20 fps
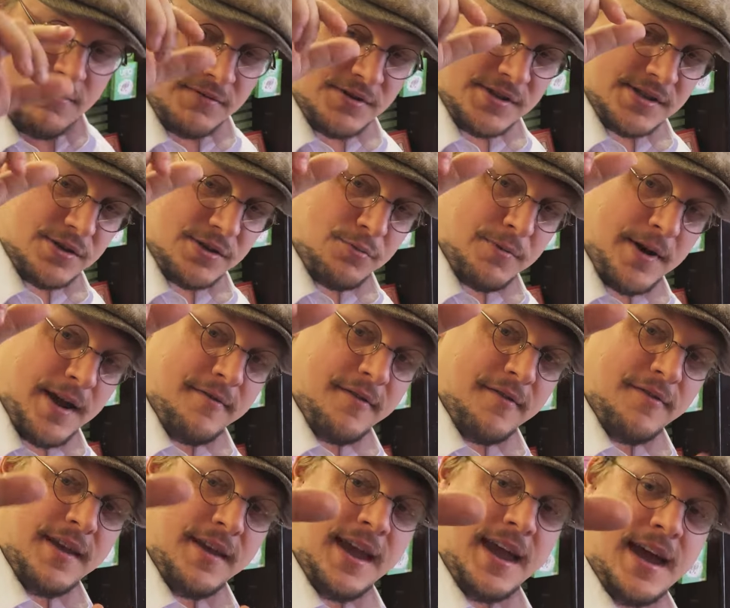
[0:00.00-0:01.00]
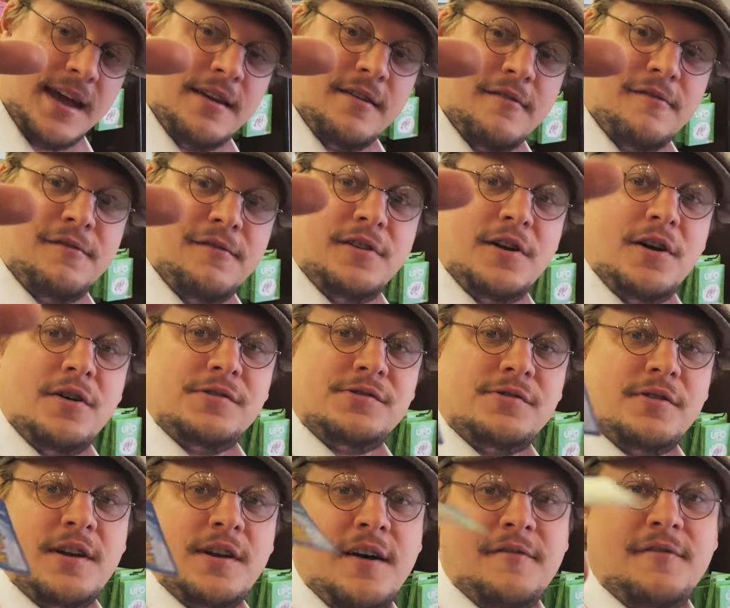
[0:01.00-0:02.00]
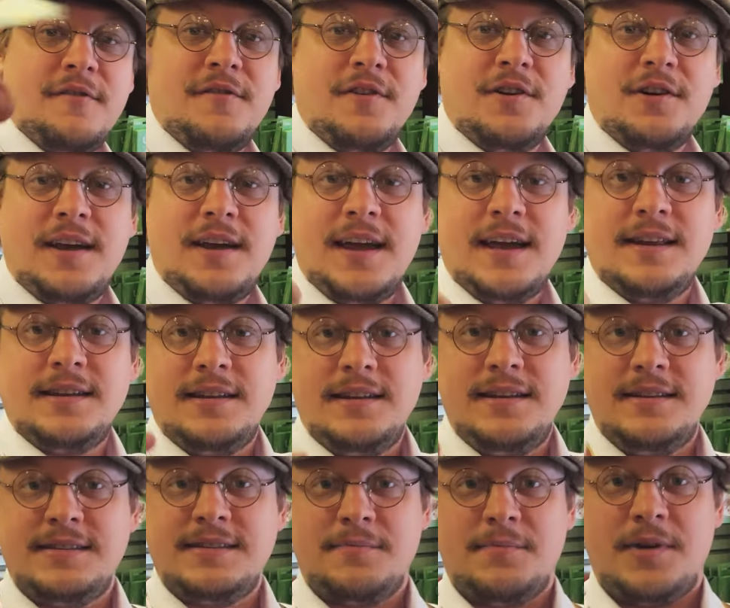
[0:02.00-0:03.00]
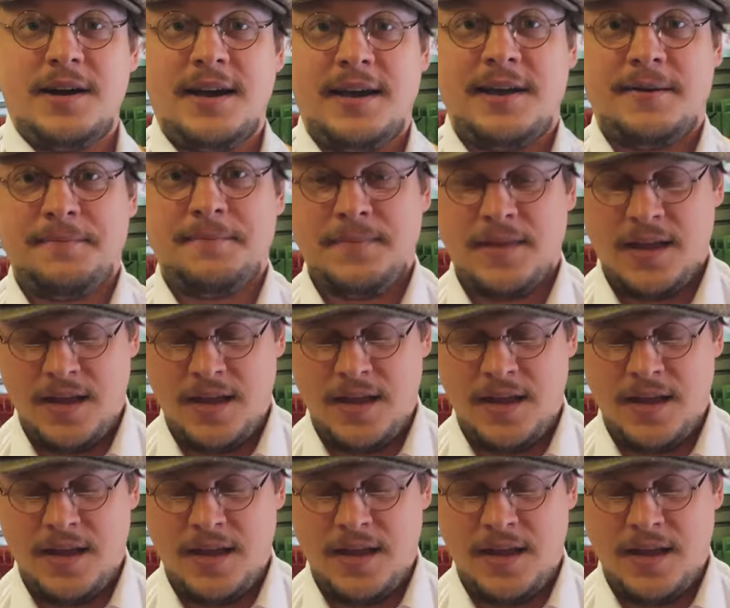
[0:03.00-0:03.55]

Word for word: just the wave of the hand, it floats right off of your hand and into mine.